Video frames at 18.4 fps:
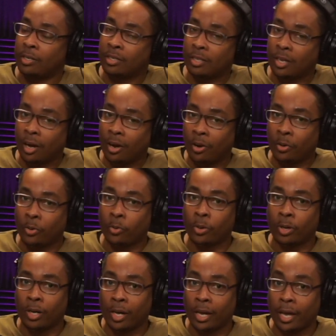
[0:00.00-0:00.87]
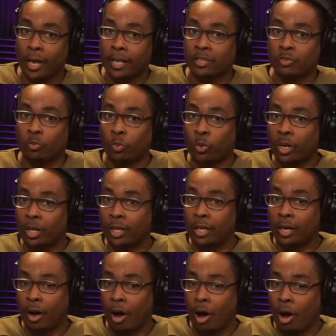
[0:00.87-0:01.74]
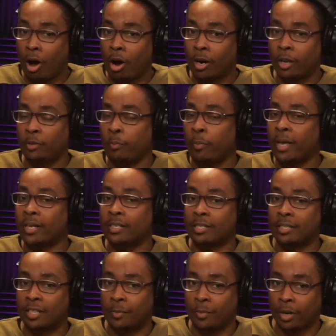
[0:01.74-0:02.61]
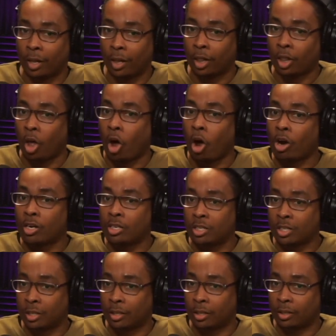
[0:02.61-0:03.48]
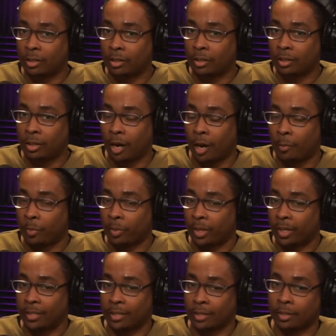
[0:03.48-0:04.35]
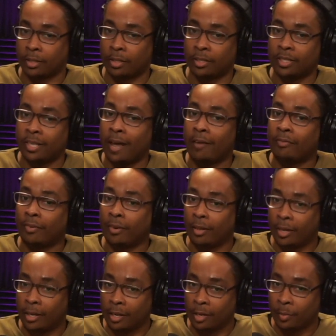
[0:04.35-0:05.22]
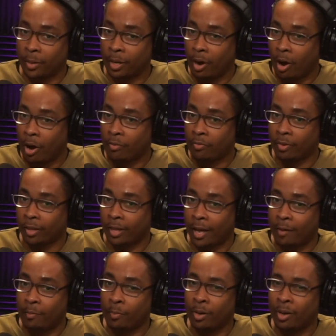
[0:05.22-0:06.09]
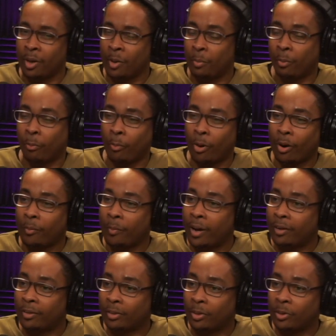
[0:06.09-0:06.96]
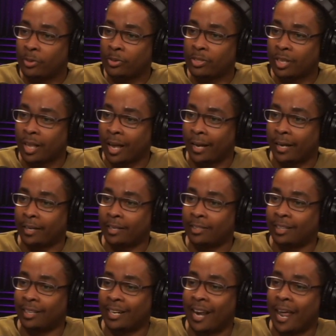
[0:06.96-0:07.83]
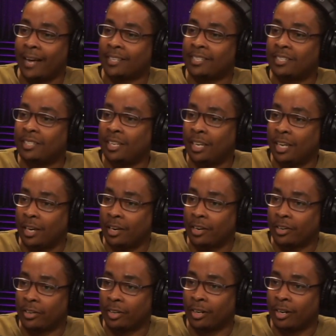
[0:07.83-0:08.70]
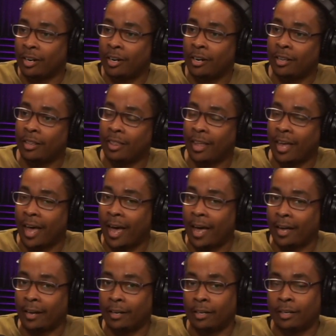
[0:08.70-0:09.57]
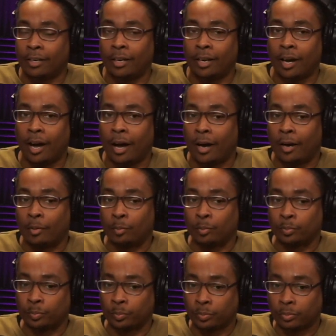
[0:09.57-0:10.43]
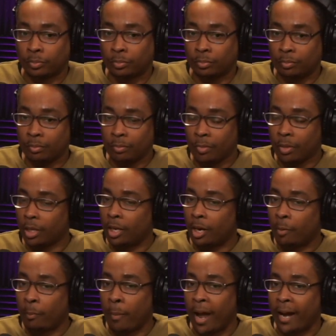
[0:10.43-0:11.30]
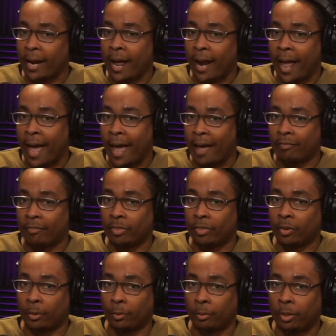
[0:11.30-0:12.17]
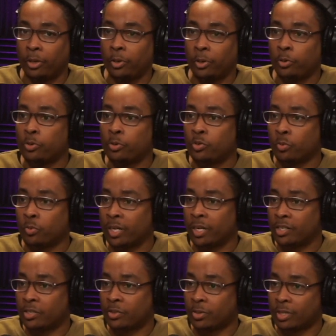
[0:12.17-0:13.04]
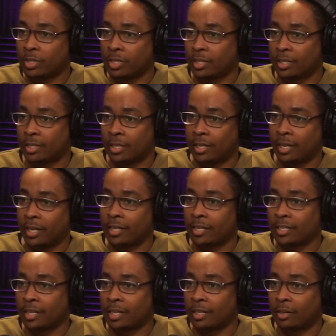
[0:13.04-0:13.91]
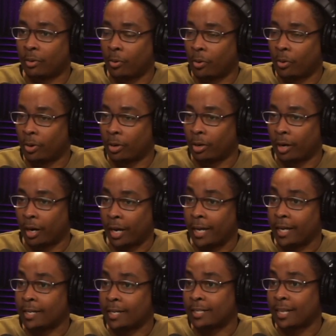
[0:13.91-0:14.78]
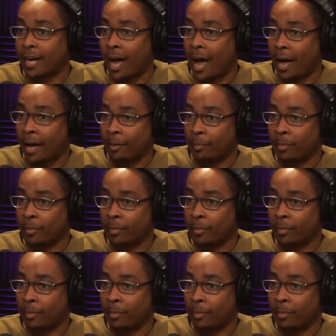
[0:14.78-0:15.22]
So it's really hard. You mentioned some of the larger companies. It's definitely going to be hard for them. But what about those like the next tier that might not have the huge resources to get this under order in time?